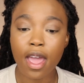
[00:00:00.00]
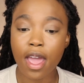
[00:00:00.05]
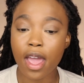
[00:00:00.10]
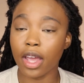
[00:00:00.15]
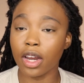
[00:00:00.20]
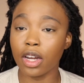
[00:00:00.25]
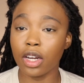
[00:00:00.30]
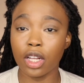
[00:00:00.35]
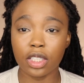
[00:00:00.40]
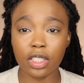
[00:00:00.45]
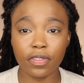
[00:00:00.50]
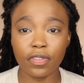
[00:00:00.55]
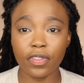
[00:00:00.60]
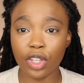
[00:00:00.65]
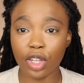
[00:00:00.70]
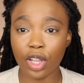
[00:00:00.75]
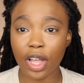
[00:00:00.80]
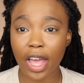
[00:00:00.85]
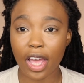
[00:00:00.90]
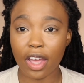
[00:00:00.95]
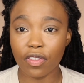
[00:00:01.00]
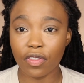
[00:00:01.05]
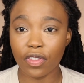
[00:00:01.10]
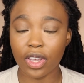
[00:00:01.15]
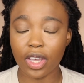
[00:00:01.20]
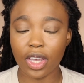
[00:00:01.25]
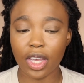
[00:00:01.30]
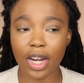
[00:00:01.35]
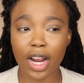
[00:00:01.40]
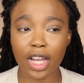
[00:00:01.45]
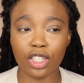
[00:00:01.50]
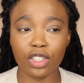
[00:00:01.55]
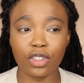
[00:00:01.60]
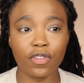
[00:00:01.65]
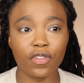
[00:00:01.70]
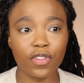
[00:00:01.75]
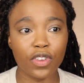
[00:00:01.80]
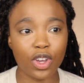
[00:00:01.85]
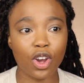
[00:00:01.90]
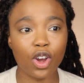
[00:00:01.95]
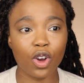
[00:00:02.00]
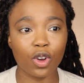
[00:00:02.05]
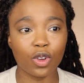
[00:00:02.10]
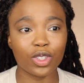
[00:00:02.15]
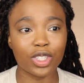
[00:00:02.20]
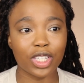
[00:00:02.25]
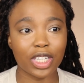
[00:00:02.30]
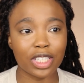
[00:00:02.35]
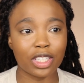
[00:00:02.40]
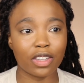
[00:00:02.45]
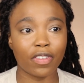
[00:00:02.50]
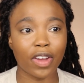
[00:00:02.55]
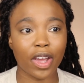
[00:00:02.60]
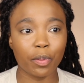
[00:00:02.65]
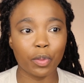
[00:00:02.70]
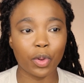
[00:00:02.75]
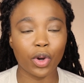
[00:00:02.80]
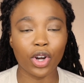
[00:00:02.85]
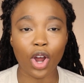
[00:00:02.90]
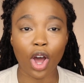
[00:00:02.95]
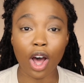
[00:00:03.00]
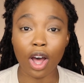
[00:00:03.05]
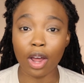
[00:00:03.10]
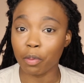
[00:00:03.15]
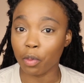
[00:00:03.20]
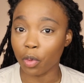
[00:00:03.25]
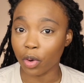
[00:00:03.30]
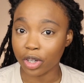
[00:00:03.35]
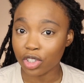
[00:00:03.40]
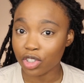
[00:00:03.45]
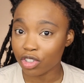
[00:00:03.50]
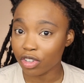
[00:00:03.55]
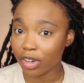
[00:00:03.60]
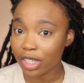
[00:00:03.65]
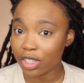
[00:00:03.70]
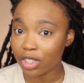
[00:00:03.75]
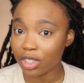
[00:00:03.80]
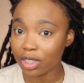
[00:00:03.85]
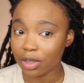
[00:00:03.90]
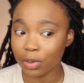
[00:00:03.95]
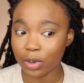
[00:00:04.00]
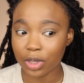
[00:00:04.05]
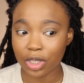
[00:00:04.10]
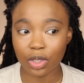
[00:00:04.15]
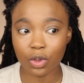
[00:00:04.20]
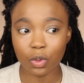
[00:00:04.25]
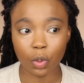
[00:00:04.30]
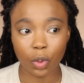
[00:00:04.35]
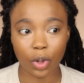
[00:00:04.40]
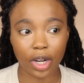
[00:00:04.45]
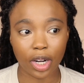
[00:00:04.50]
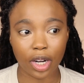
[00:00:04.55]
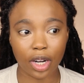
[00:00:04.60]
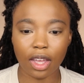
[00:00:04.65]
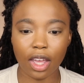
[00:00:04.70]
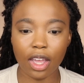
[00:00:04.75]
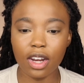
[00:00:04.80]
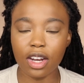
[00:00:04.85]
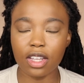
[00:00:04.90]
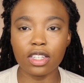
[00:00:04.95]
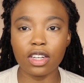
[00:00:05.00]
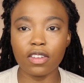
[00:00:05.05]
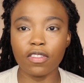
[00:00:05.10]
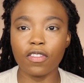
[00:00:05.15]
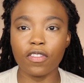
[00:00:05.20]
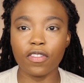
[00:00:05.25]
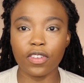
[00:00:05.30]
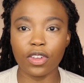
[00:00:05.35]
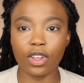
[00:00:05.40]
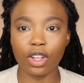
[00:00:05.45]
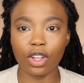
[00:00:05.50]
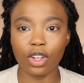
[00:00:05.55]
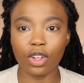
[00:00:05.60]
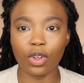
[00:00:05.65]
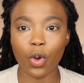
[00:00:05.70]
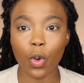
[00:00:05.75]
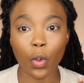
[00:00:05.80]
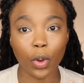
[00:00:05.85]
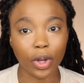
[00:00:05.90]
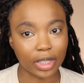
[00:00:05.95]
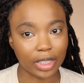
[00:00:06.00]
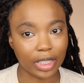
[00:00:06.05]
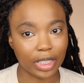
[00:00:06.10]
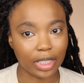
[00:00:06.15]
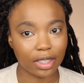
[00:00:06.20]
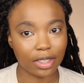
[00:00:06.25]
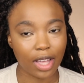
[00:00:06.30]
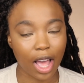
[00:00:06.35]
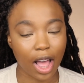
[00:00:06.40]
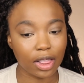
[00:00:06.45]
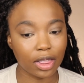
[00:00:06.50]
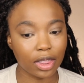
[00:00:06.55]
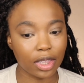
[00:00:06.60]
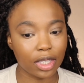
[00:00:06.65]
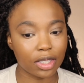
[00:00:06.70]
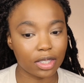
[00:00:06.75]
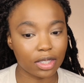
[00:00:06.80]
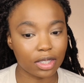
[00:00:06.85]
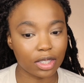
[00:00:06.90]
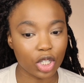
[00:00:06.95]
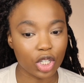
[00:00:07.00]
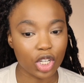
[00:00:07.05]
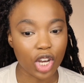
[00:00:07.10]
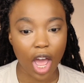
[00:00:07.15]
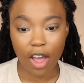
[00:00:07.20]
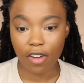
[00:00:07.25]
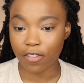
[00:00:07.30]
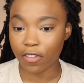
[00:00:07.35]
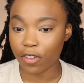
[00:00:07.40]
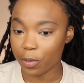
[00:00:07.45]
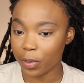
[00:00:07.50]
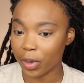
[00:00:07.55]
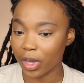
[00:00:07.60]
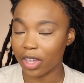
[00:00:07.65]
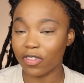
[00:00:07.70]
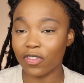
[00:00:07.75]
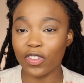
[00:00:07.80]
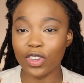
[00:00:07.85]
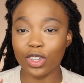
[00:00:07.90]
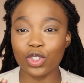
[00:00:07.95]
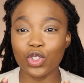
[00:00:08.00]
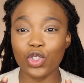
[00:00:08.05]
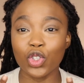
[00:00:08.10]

It doesn't feel heavy. It actually feels as if I put on moisturizer, which is weird. It doesn't even feel oily, at least not for me. It feels